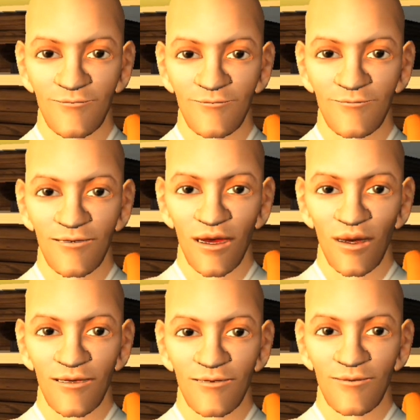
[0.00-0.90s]
Then
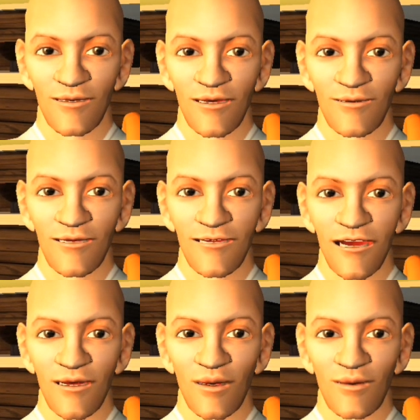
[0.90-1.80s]
just a few weeks
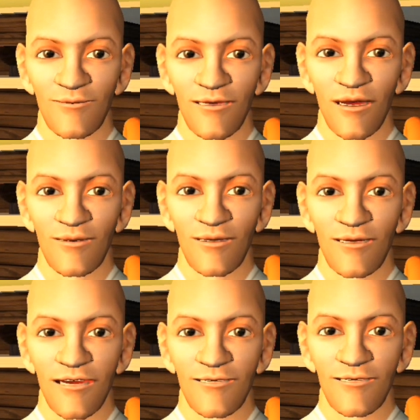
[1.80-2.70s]
later, the army came
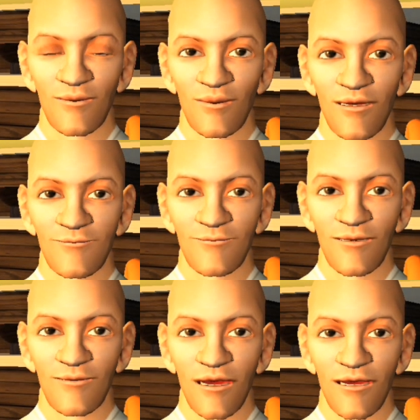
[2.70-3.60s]
marching through the village, and
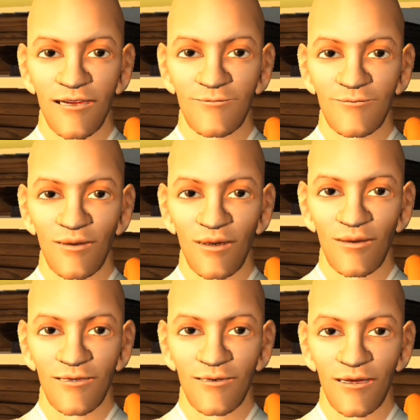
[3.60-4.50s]
they took away all of
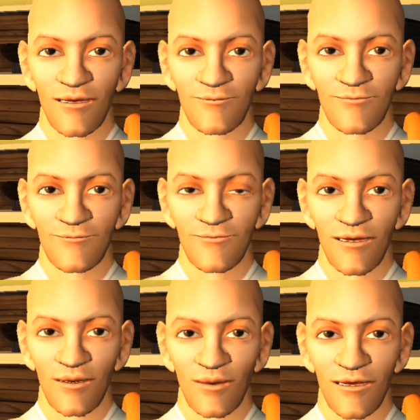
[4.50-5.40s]
the healthy, strong
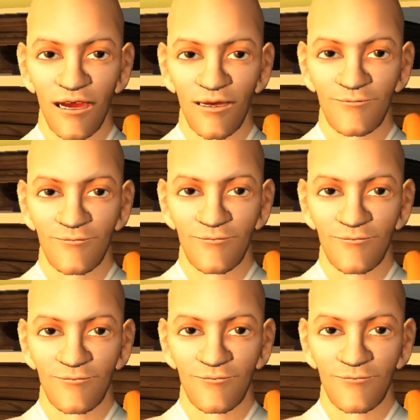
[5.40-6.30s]
young men
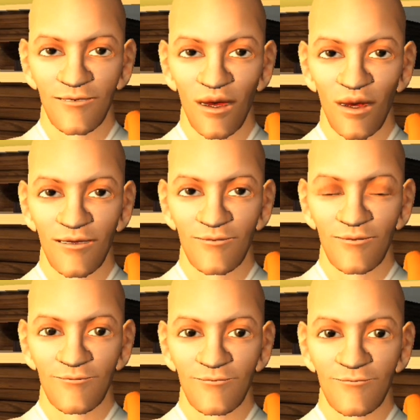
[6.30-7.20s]
to go to
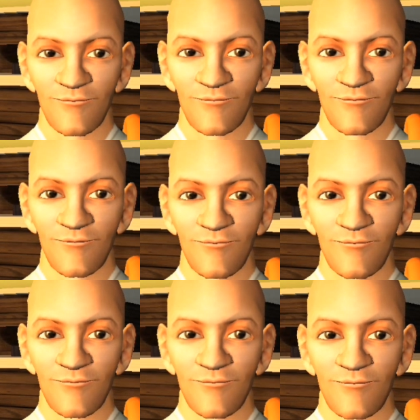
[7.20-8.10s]
war.
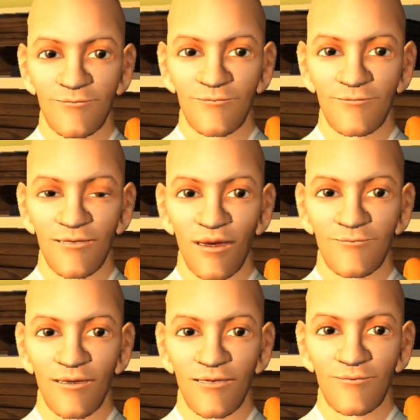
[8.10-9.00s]
So,
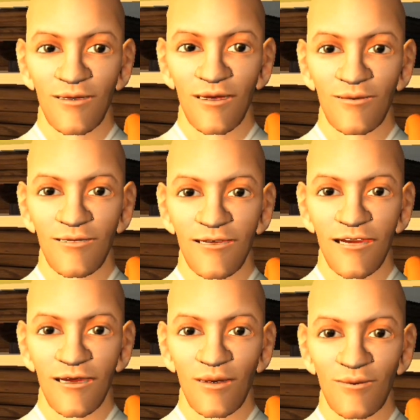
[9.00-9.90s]
of course, this young
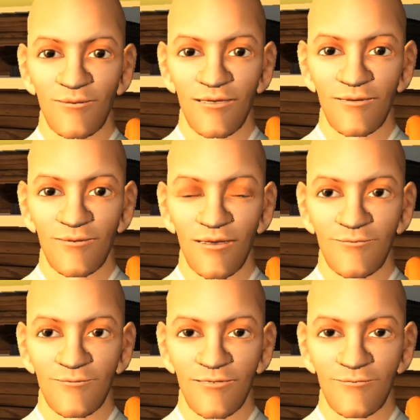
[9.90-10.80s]
man was spared,